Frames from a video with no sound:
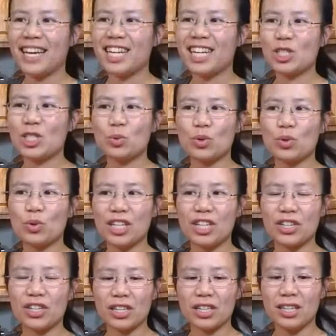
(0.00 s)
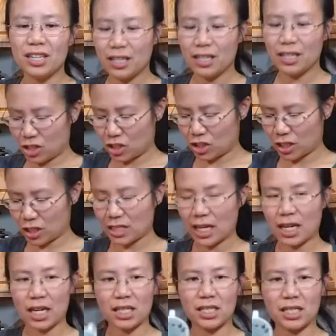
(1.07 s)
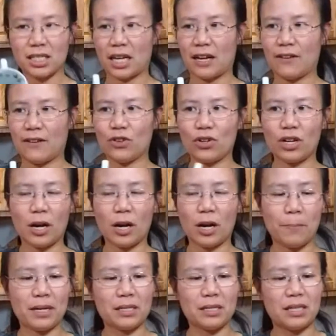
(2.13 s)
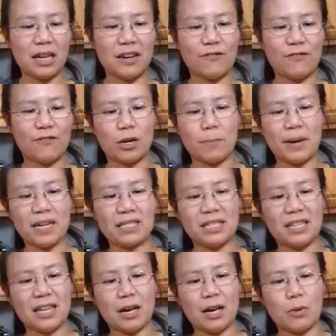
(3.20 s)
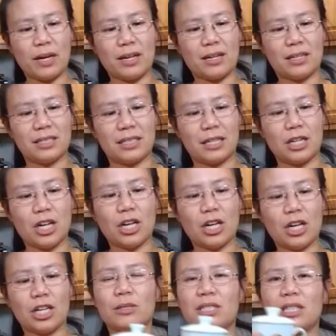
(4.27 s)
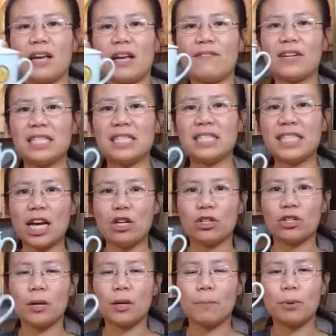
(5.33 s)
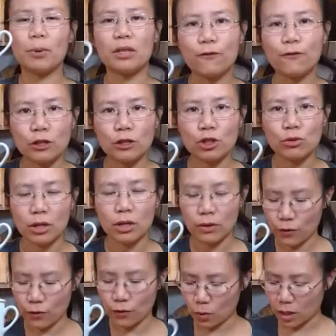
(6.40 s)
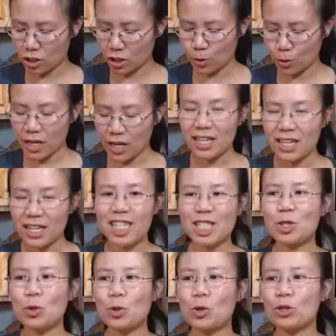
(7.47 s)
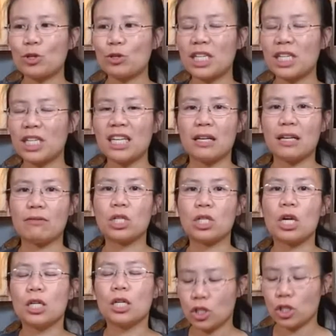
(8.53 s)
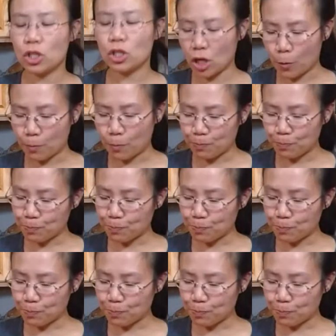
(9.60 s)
it's really good to just like save your cupping set if you're going to make tea that way, because then you instantly have a container you can put in the refrigerator if you want to store your tea leaves. So